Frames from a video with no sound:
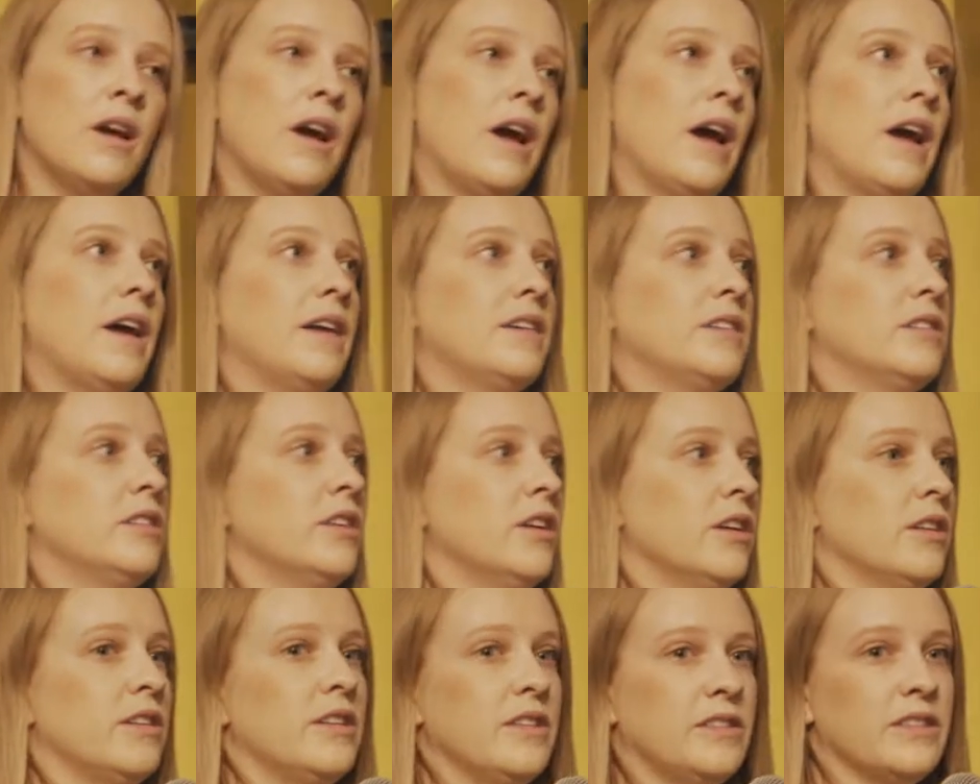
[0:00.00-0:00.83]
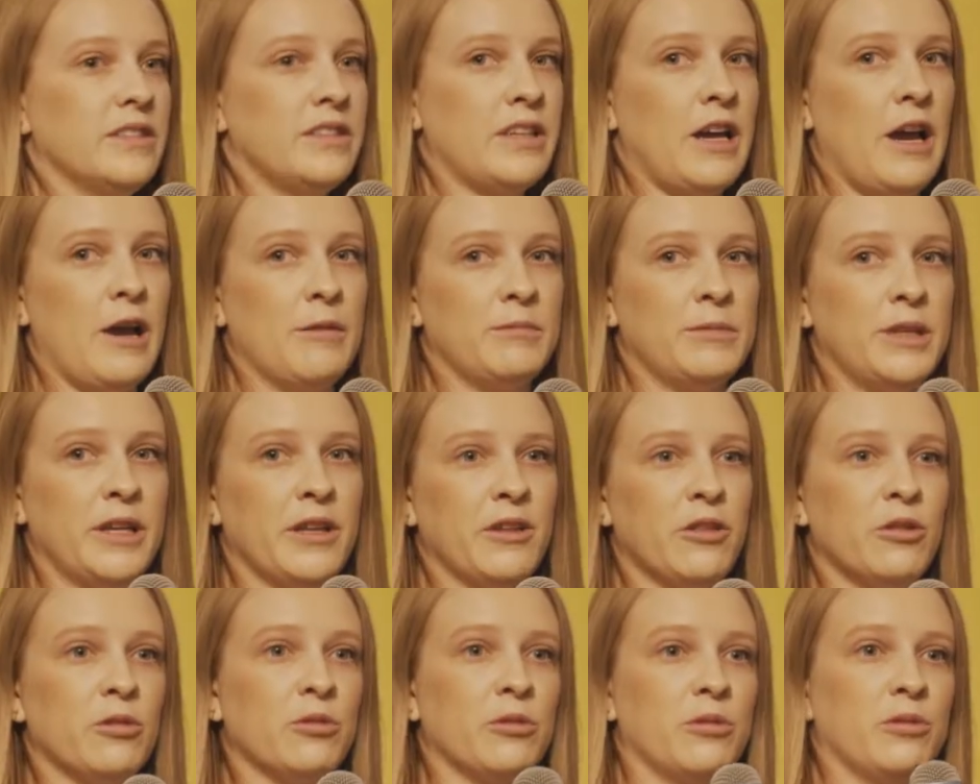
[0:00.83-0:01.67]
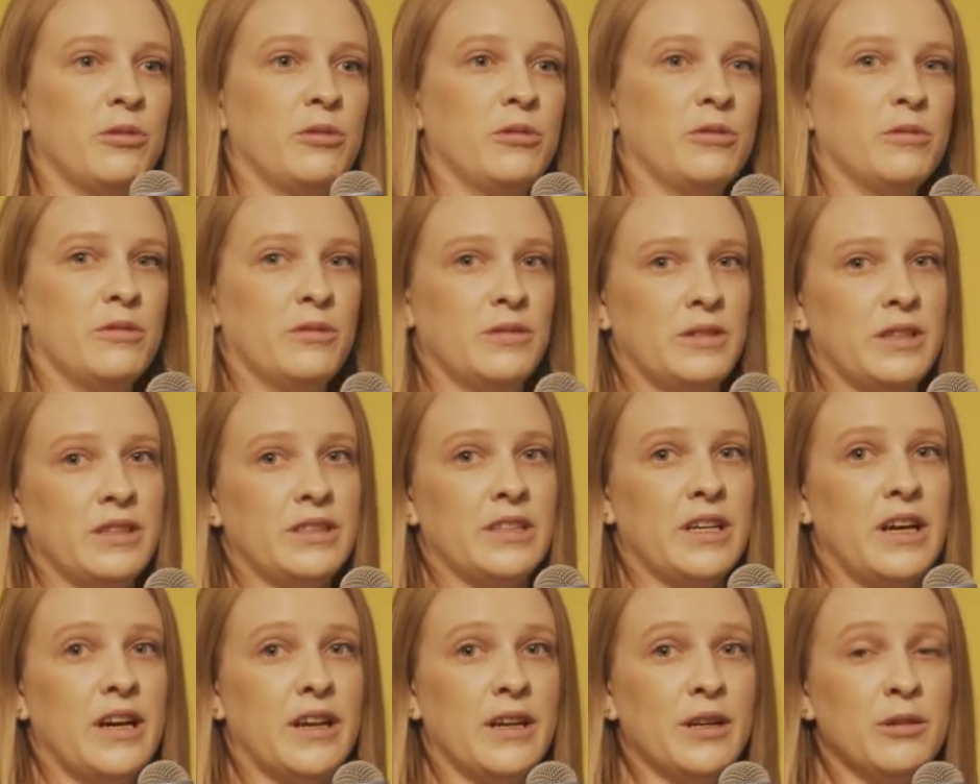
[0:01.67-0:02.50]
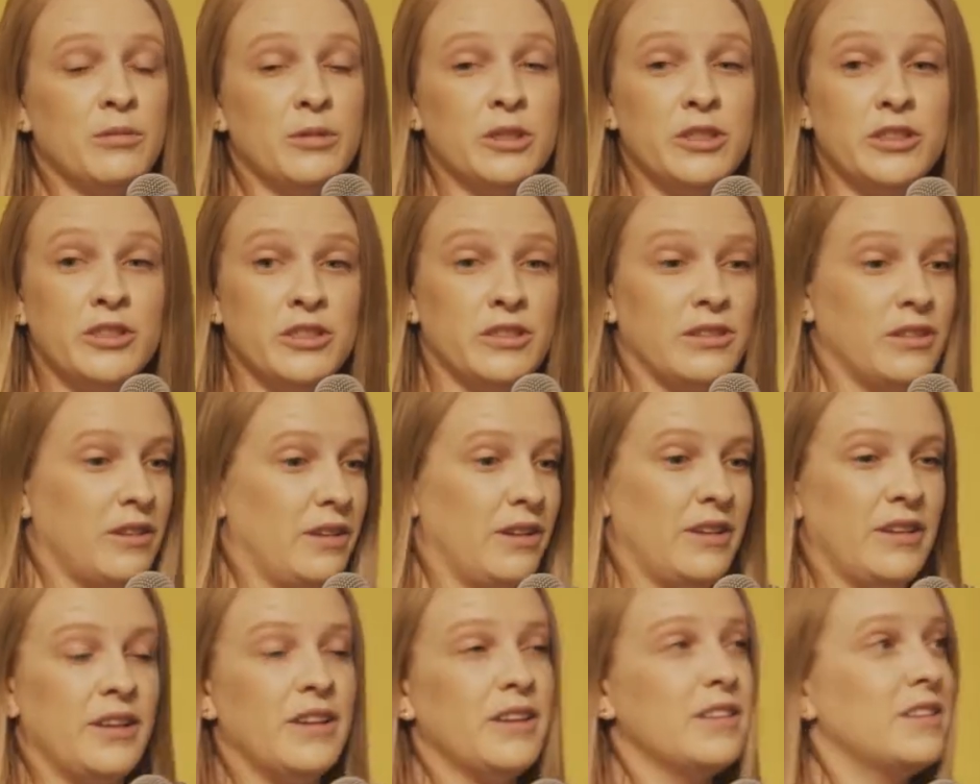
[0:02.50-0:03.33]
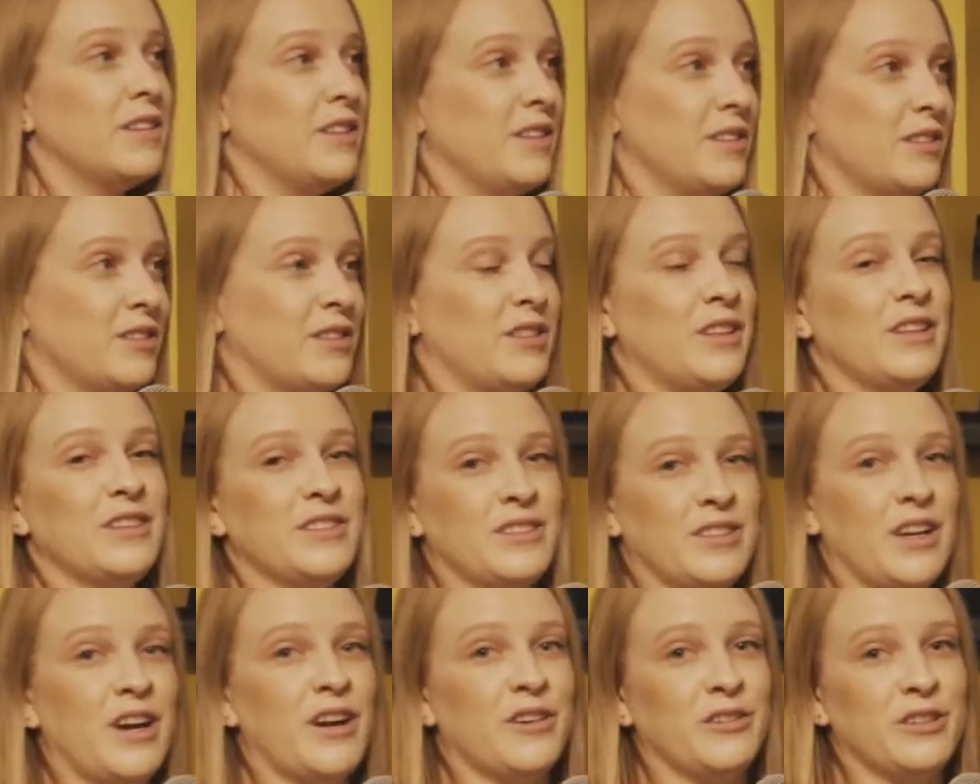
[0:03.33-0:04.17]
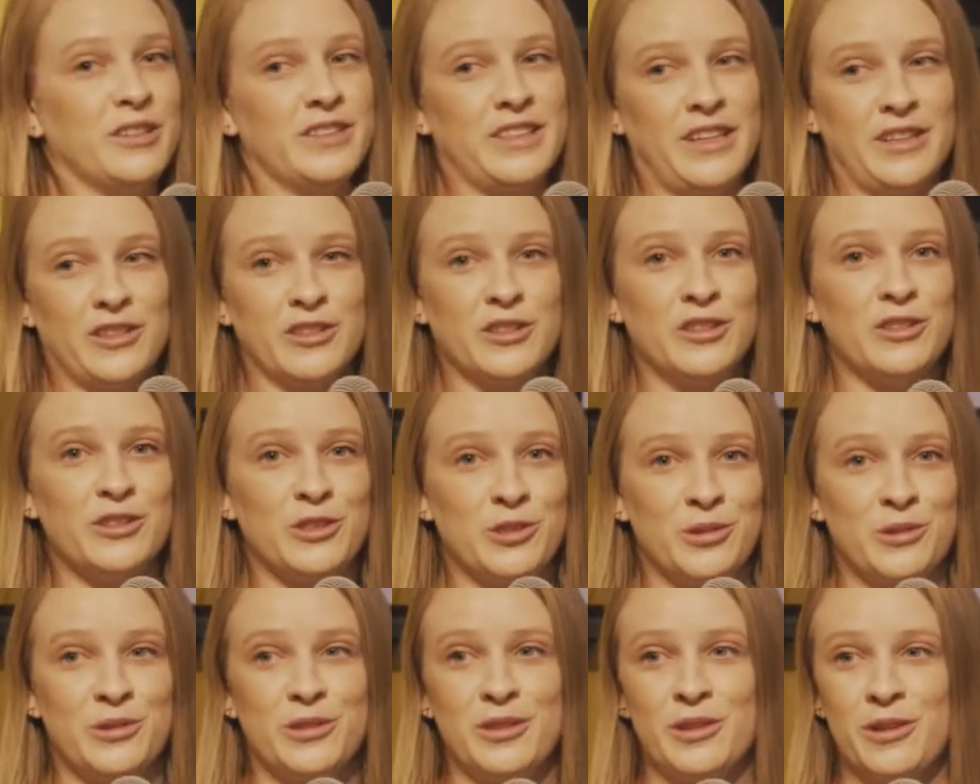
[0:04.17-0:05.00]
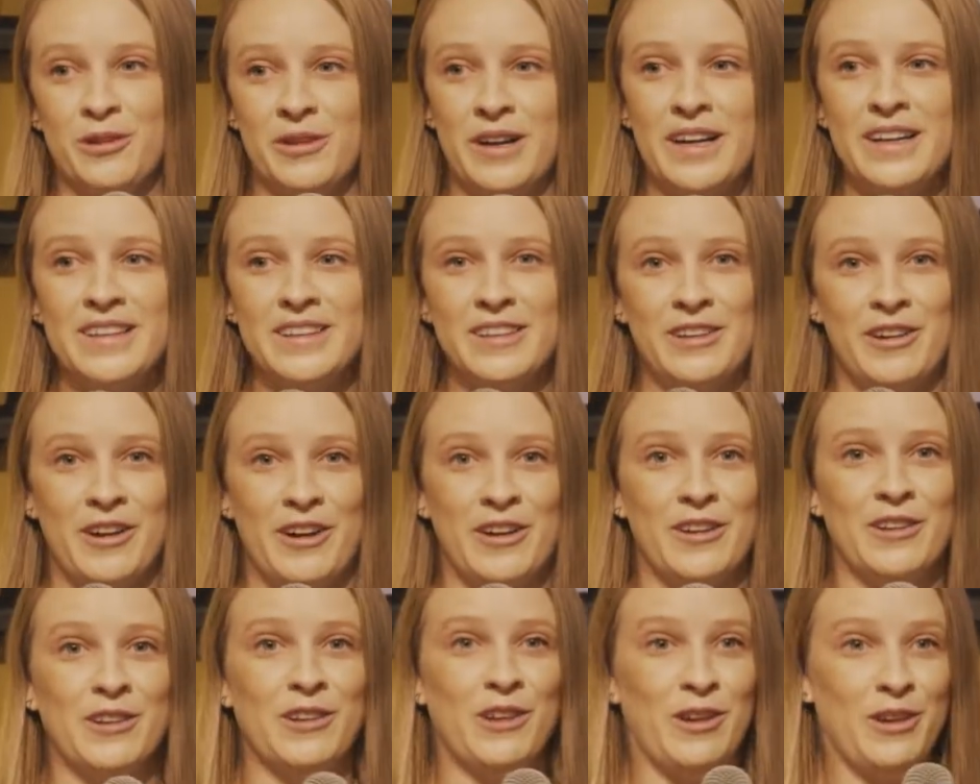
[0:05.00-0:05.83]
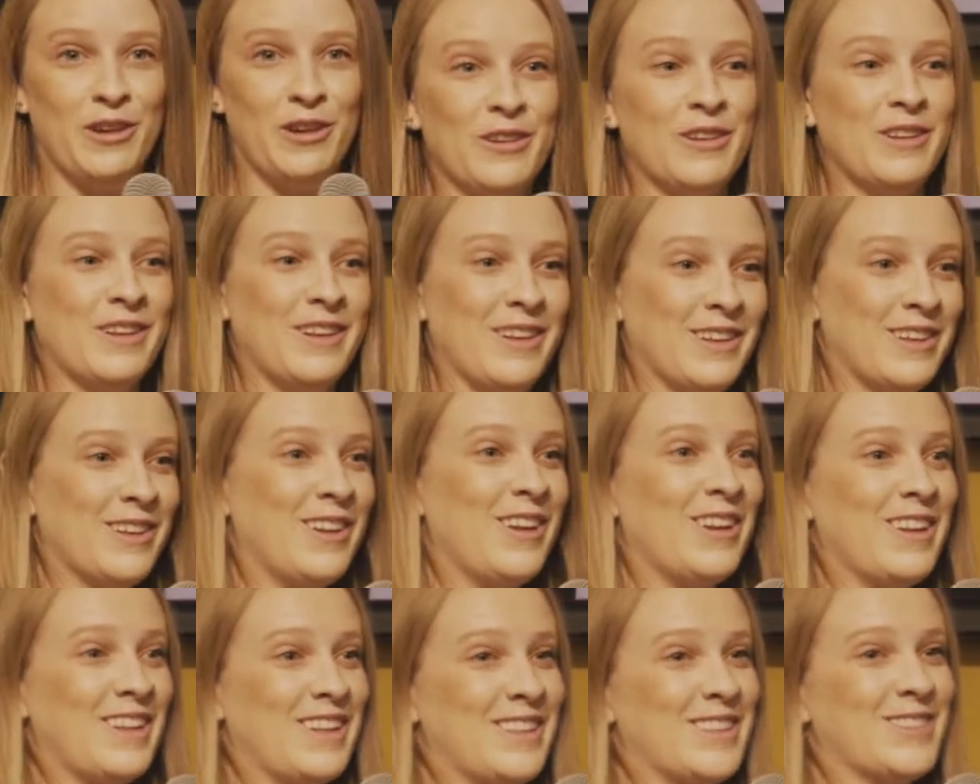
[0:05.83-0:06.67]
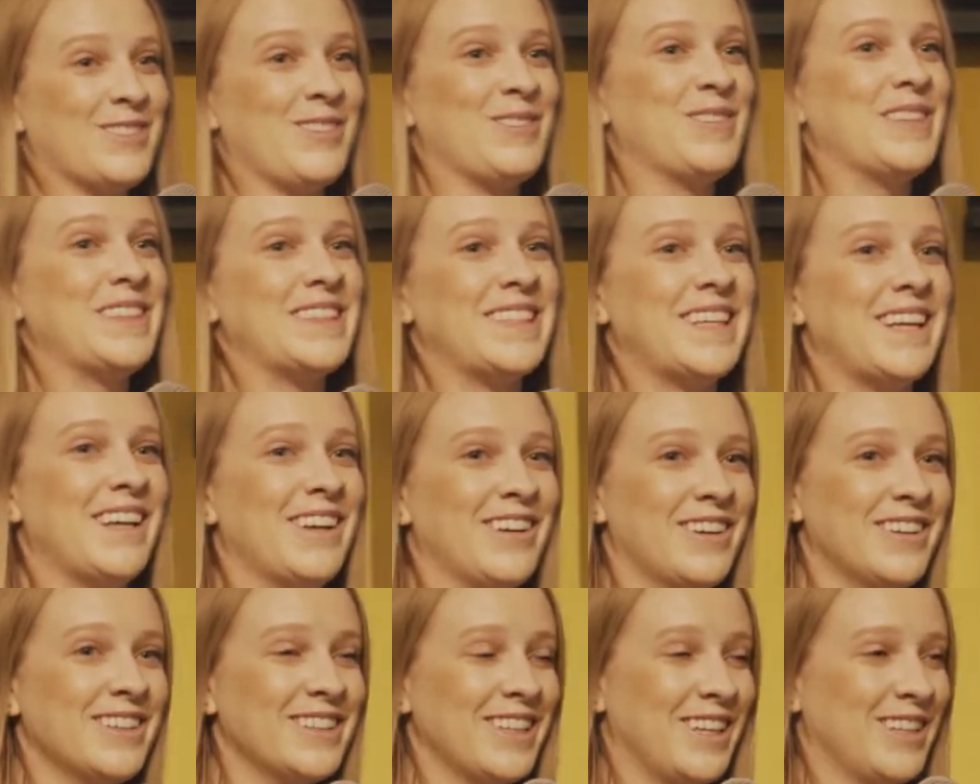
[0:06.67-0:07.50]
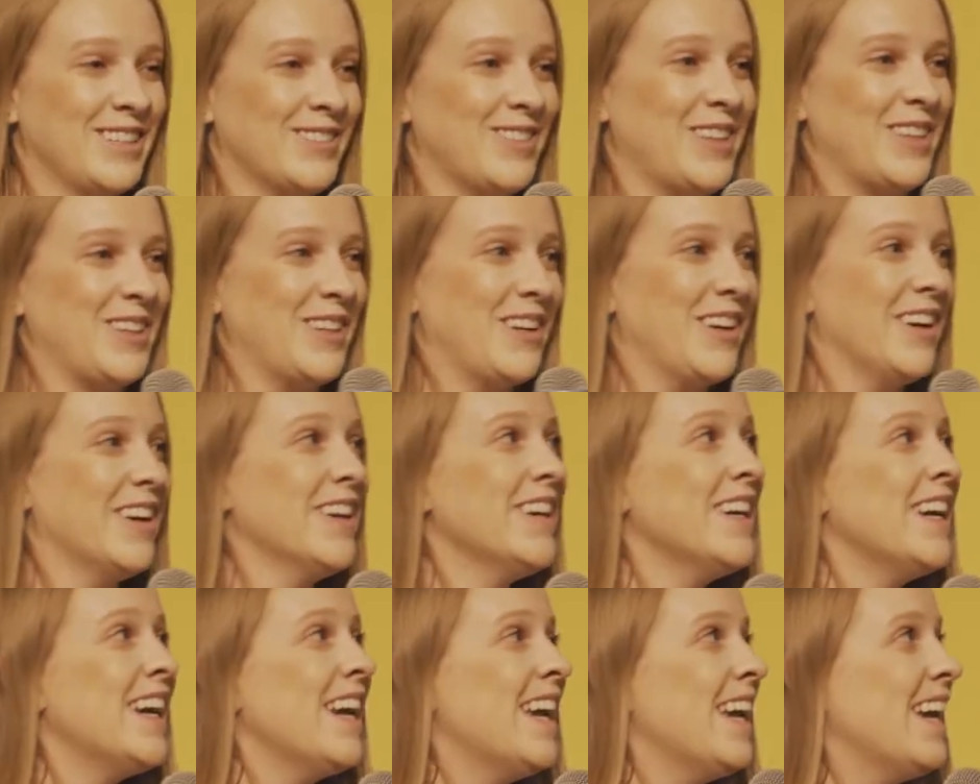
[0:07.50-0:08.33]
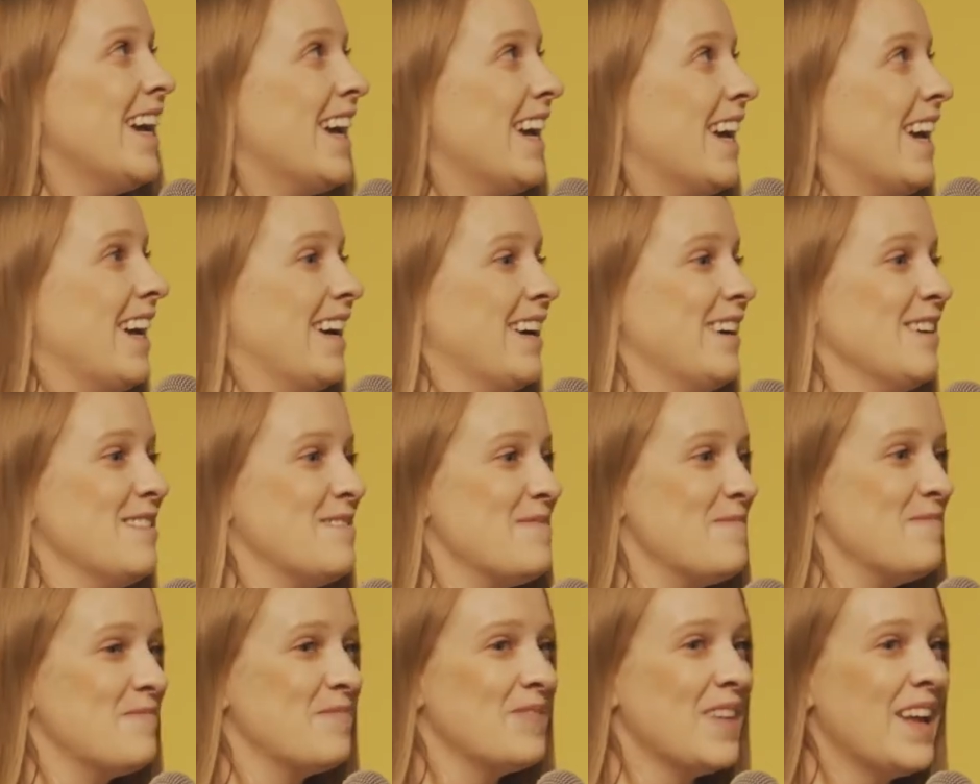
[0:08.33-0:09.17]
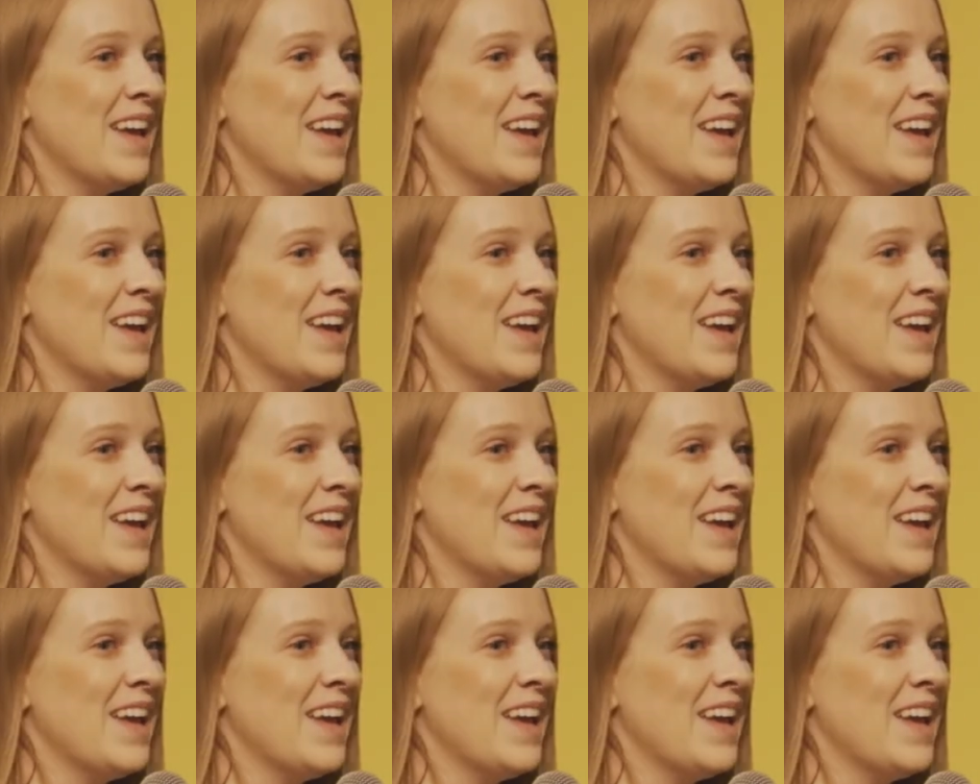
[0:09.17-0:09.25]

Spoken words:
And this is happening through the data, which this data is actually true and correct. There are a lot less women CEOs, as we know. And